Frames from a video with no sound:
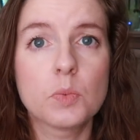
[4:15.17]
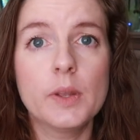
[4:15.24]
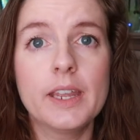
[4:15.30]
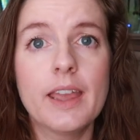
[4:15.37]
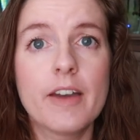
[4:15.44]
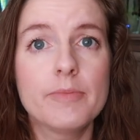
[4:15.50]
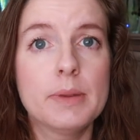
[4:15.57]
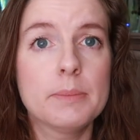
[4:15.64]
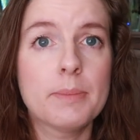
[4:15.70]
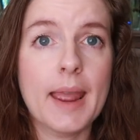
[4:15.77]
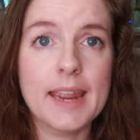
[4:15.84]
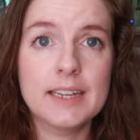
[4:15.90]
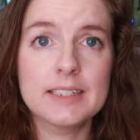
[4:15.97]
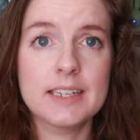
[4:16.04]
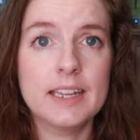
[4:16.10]
We have been
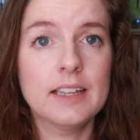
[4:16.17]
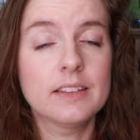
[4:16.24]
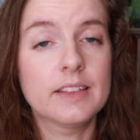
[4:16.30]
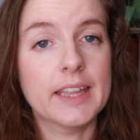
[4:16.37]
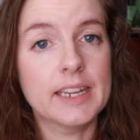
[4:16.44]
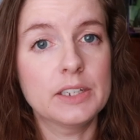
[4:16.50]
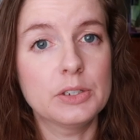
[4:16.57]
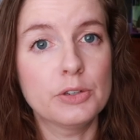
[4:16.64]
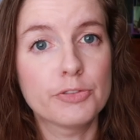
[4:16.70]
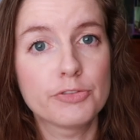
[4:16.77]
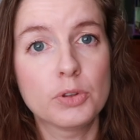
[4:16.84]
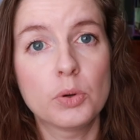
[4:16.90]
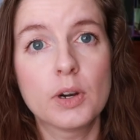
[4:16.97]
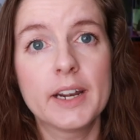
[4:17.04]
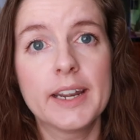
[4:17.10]
painting, laying new
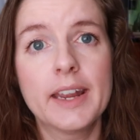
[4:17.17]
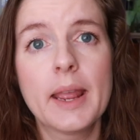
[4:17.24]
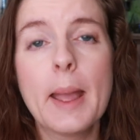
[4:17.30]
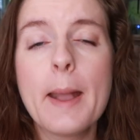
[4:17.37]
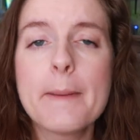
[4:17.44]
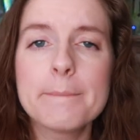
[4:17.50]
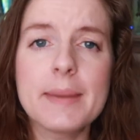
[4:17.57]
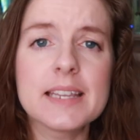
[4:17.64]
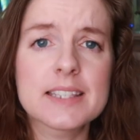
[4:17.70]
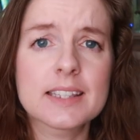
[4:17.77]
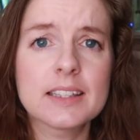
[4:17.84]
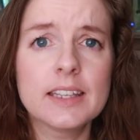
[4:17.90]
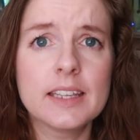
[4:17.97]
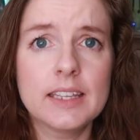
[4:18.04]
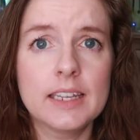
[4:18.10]
flooring,
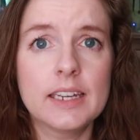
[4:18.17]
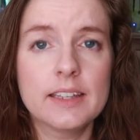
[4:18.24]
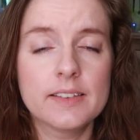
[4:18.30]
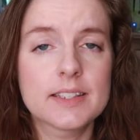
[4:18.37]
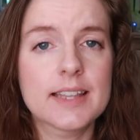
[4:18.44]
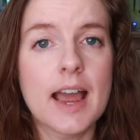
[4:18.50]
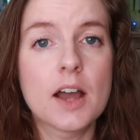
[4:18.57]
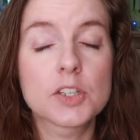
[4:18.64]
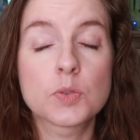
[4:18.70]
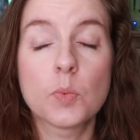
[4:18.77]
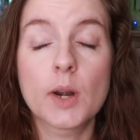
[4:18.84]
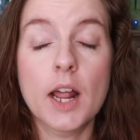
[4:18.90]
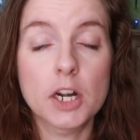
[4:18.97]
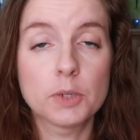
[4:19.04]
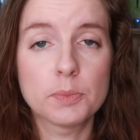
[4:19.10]
basically getting this house
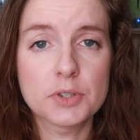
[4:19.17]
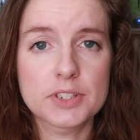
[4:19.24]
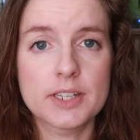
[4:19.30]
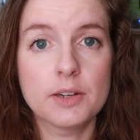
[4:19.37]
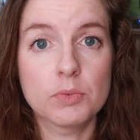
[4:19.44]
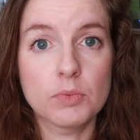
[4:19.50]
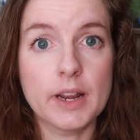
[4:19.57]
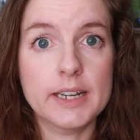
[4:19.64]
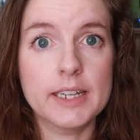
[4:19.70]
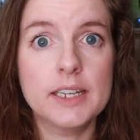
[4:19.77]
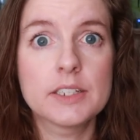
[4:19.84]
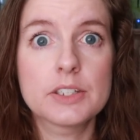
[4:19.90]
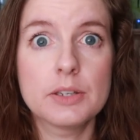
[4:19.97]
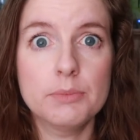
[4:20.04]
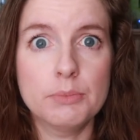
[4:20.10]
100%
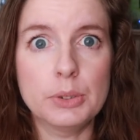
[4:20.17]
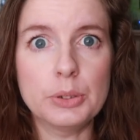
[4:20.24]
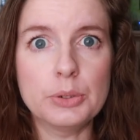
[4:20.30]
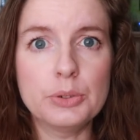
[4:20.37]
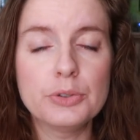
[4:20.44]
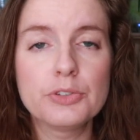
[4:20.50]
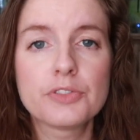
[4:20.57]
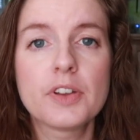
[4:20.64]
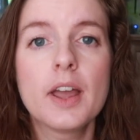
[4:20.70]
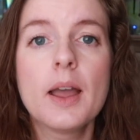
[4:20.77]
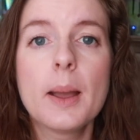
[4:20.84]
ready to move.